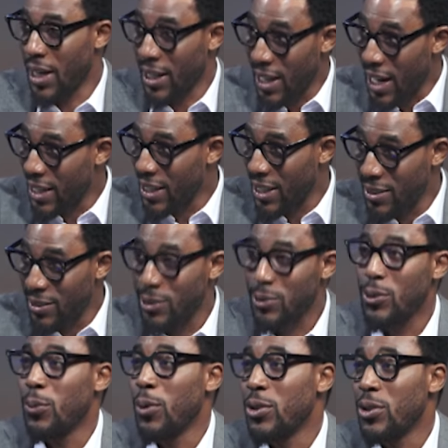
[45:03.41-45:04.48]
and that keys
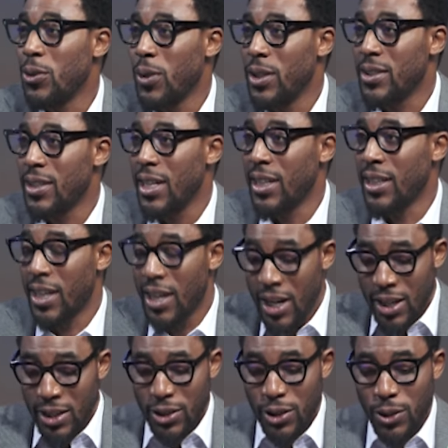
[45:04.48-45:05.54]
into what you were saying.
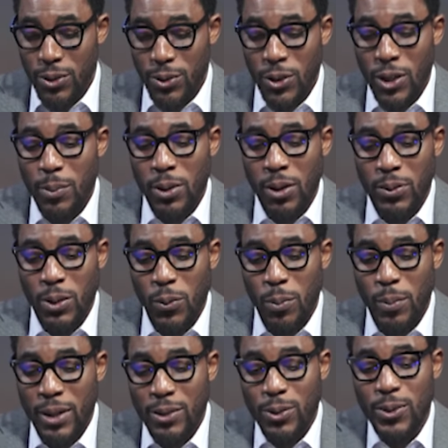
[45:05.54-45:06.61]
The autonomy of the
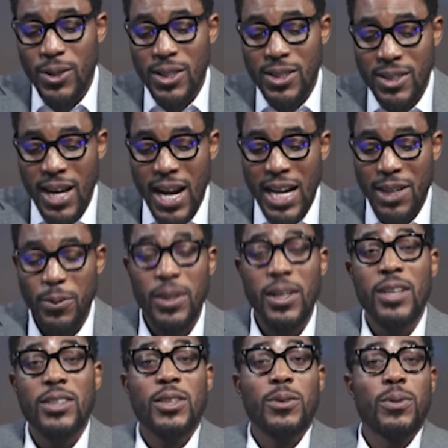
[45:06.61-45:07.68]
woman to decide
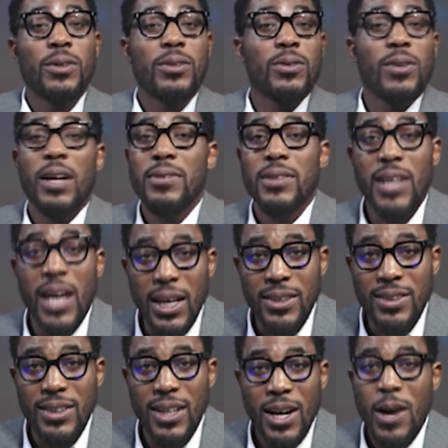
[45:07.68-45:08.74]
whether she wants to have
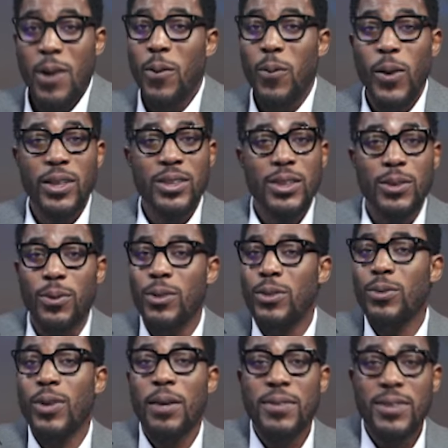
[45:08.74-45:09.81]
sex, when she wants
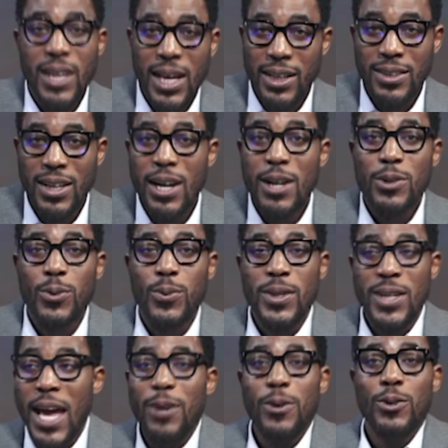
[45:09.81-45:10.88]
to have sex, to
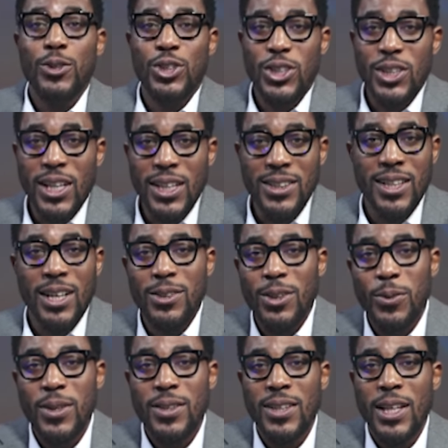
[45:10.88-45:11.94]
negotiate. There's
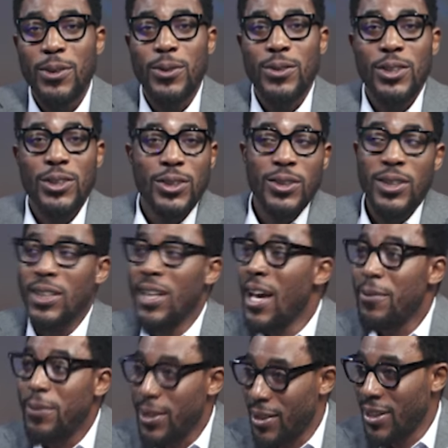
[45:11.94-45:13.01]
always negotiation in
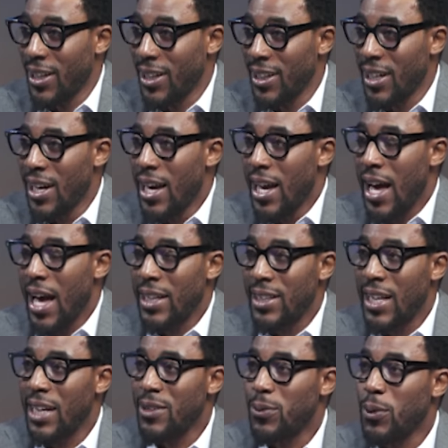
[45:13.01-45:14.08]
everything. And
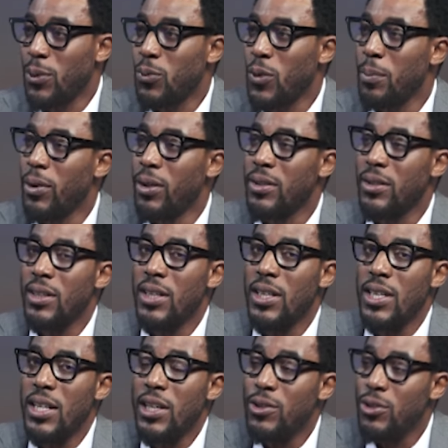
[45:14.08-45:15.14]
that's what we must
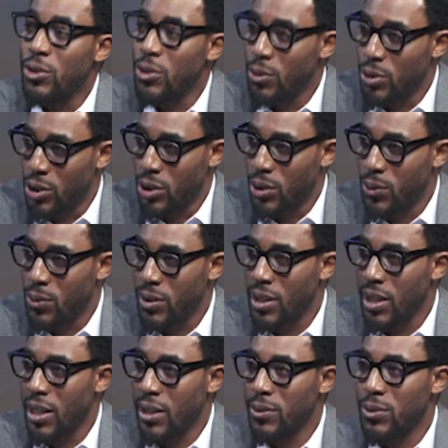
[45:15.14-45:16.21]
introduce
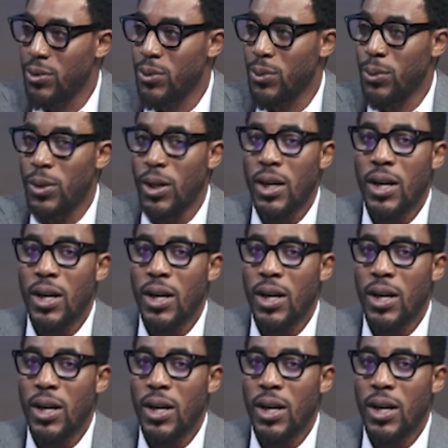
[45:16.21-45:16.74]
into